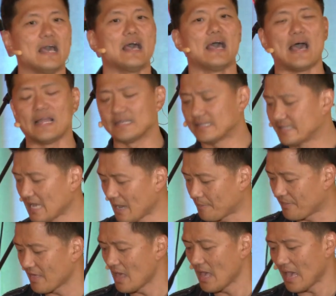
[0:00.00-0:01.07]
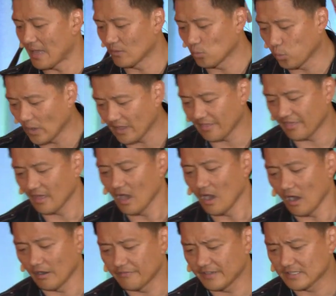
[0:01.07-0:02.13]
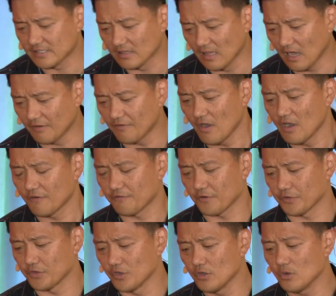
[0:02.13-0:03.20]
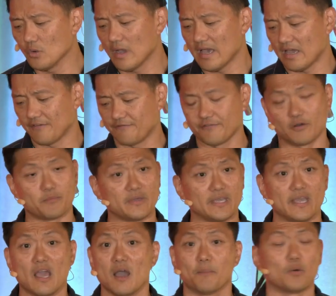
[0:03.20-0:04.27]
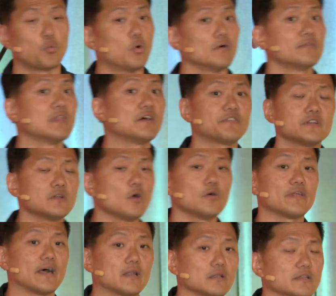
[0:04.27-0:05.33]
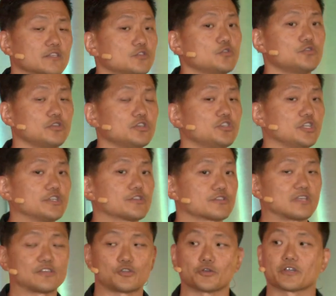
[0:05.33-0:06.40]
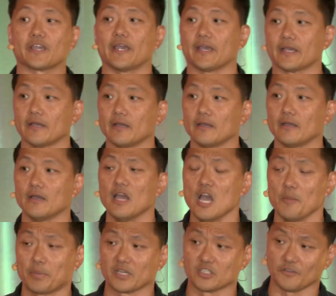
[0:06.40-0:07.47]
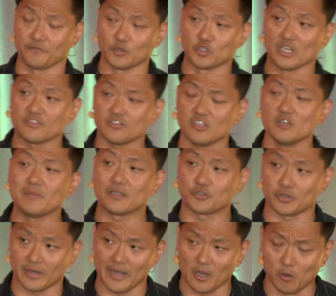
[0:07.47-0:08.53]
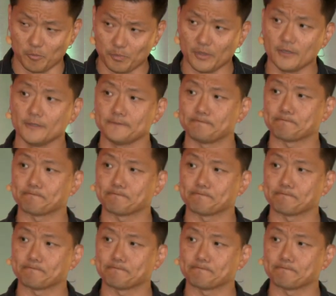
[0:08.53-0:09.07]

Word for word: and depth and width of His love for you and for me. But we'll never know that unless you see Jesus as your King. Because if you just see Him as your helper,